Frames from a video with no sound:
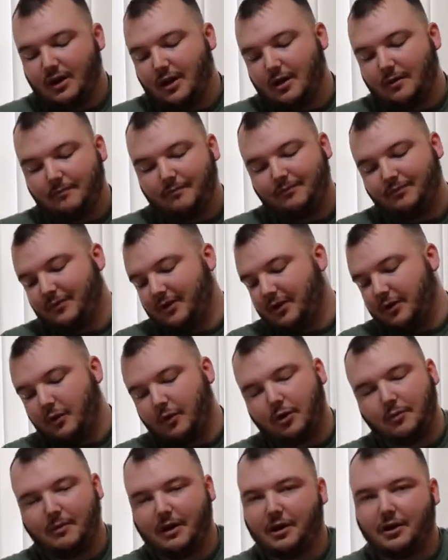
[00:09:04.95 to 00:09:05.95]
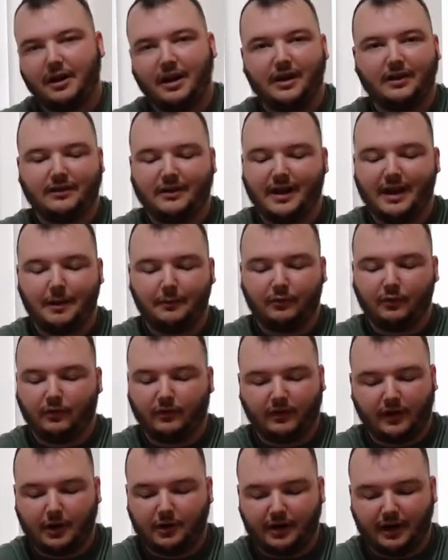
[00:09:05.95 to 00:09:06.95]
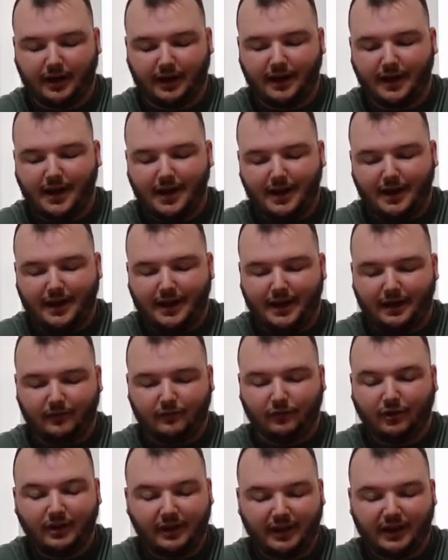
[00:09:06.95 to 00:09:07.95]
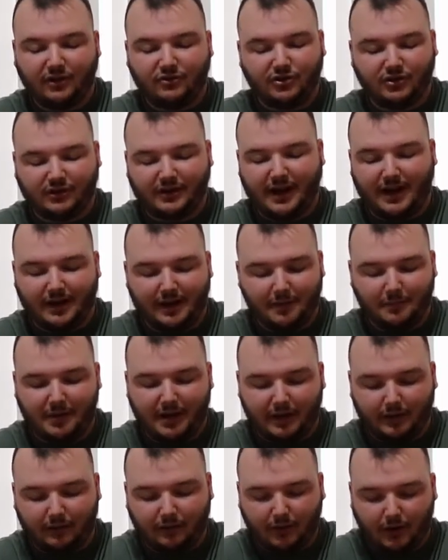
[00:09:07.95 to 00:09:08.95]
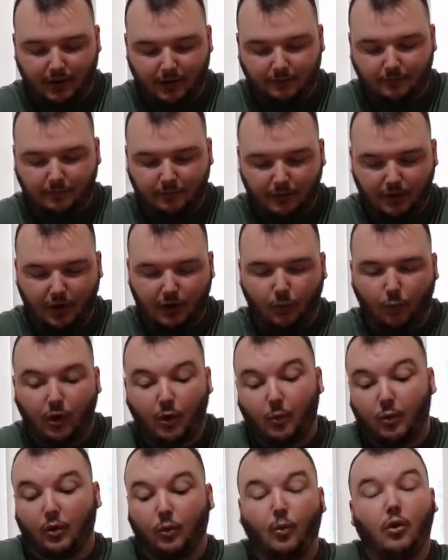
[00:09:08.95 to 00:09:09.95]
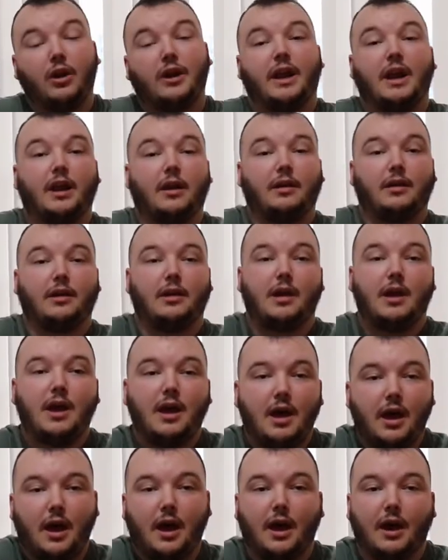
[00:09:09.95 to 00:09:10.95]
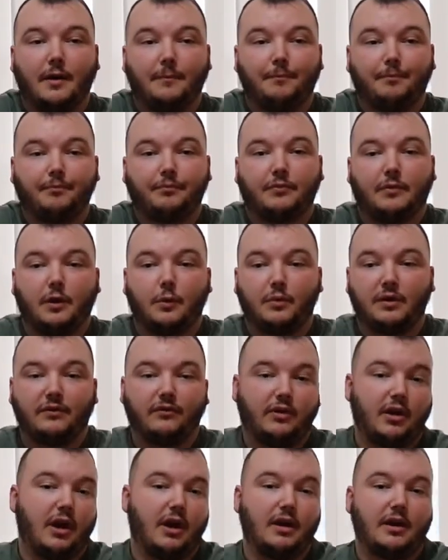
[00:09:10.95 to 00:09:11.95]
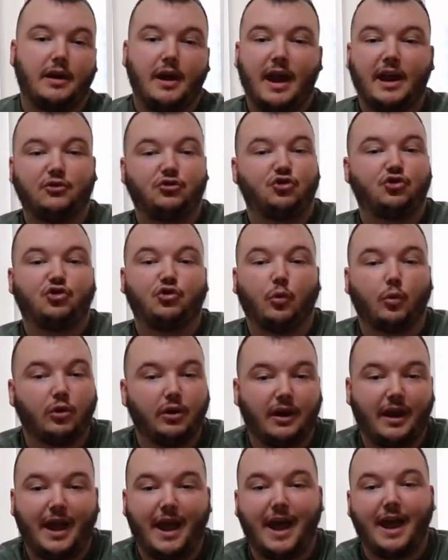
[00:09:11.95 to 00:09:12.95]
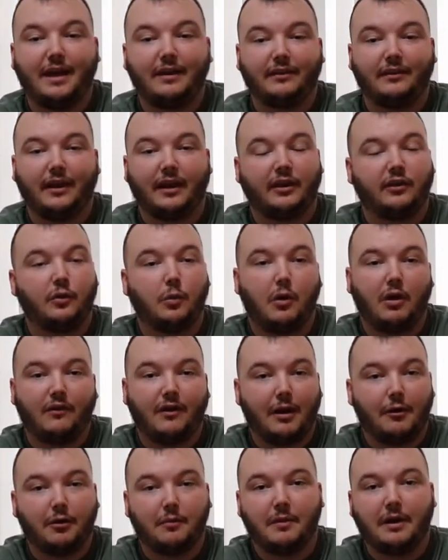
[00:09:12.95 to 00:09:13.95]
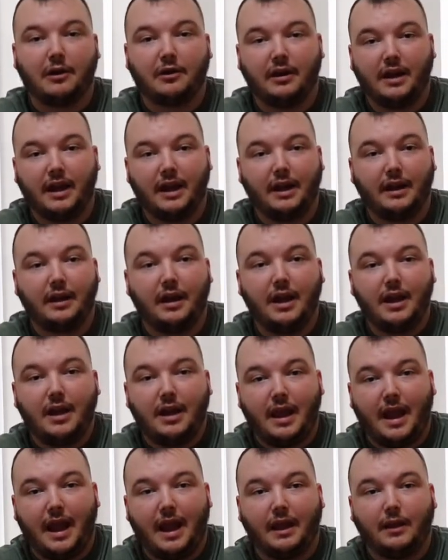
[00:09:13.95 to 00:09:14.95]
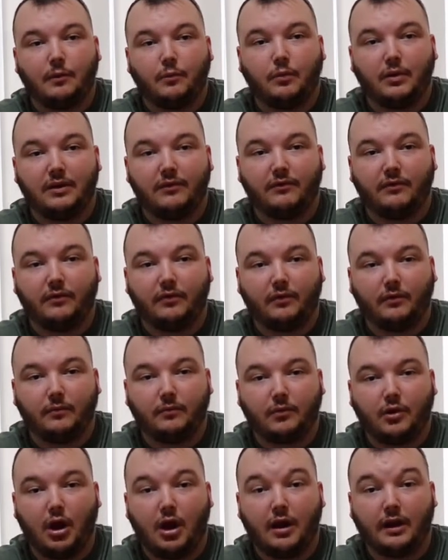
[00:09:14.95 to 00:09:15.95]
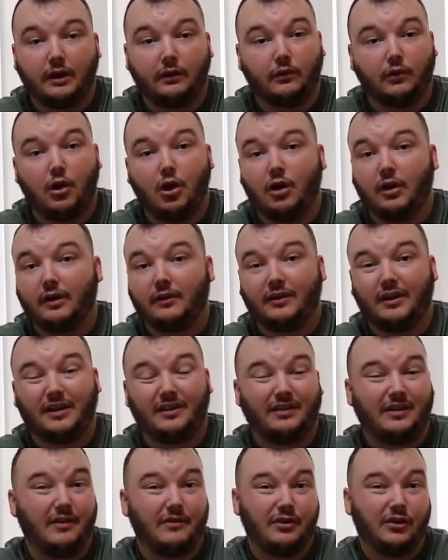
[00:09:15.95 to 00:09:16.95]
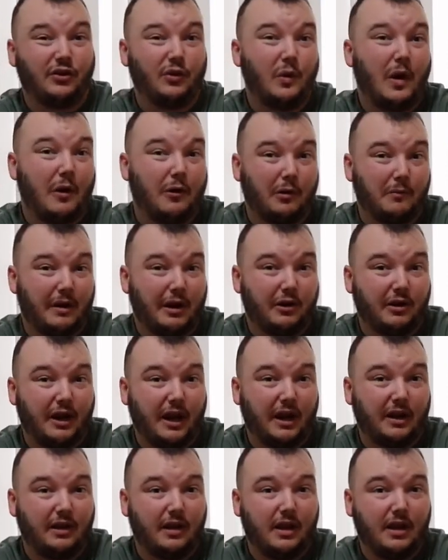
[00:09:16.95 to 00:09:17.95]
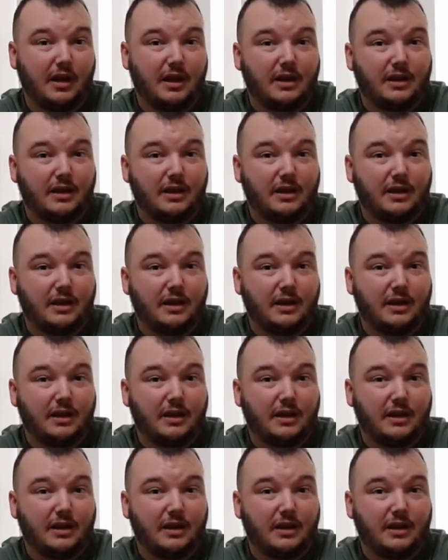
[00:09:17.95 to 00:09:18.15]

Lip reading: Our marinade times will vary, and really it just kind of depends on what we're wanting. We've done as short as like a 12-hour marinade, and we've gone as long as like a 72-hour marinade.